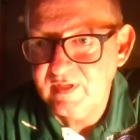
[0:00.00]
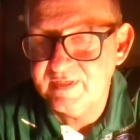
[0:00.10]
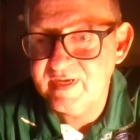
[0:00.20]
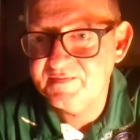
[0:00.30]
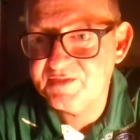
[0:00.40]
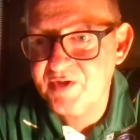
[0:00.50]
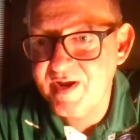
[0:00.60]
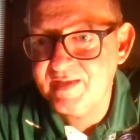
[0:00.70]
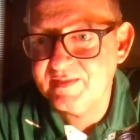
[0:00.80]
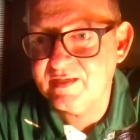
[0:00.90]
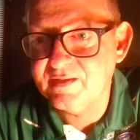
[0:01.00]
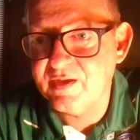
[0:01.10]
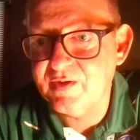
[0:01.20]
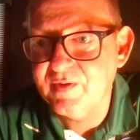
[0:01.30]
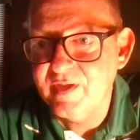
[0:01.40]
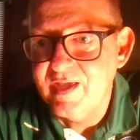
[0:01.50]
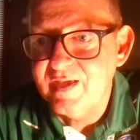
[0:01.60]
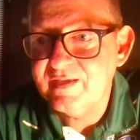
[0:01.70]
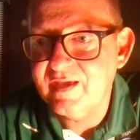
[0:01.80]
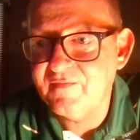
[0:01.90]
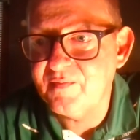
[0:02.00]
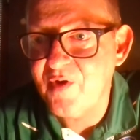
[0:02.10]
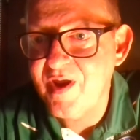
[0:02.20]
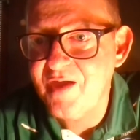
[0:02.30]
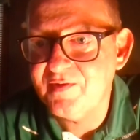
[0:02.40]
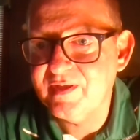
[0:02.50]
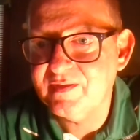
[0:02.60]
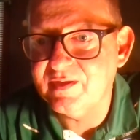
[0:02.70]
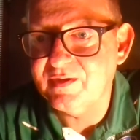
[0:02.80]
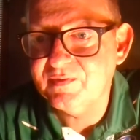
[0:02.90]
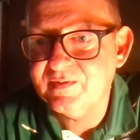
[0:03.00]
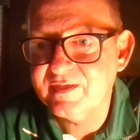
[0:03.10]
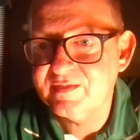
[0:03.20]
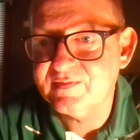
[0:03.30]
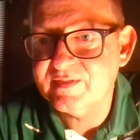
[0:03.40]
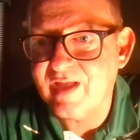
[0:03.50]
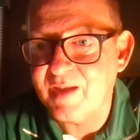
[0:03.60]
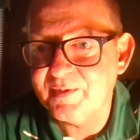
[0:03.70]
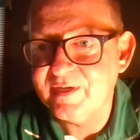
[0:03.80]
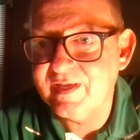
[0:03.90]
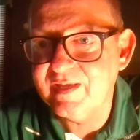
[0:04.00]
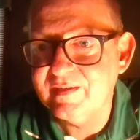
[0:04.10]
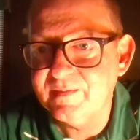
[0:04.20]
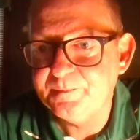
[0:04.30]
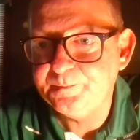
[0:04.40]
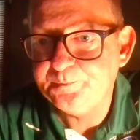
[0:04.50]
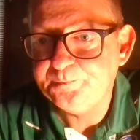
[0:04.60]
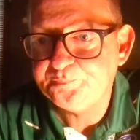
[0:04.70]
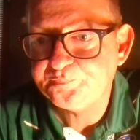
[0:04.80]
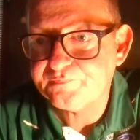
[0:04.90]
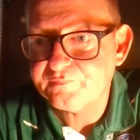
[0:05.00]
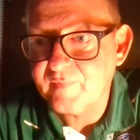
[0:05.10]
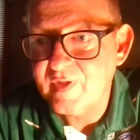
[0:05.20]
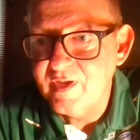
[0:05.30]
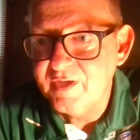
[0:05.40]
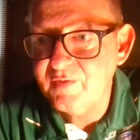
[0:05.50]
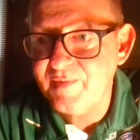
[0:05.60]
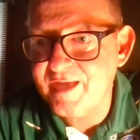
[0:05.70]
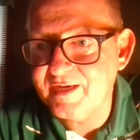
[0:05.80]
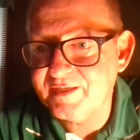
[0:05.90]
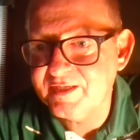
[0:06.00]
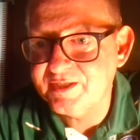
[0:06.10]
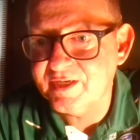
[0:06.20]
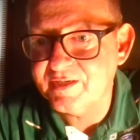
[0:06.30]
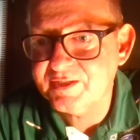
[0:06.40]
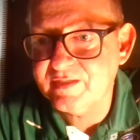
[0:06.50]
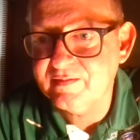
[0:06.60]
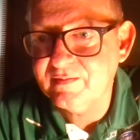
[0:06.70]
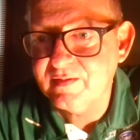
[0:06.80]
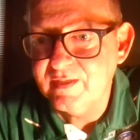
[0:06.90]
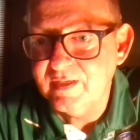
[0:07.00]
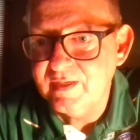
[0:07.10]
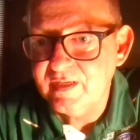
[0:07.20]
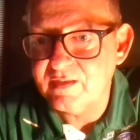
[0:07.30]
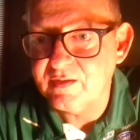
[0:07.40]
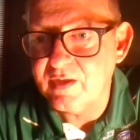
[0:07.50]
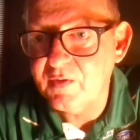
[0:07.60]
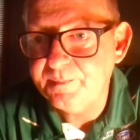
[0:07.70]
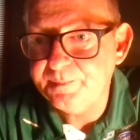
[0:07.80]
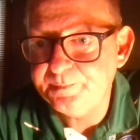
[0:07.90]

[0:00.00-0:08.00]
Dave's Trains, hello. Kevin Brown, hello. Thanks for stopping in. Humanity Junction, hello.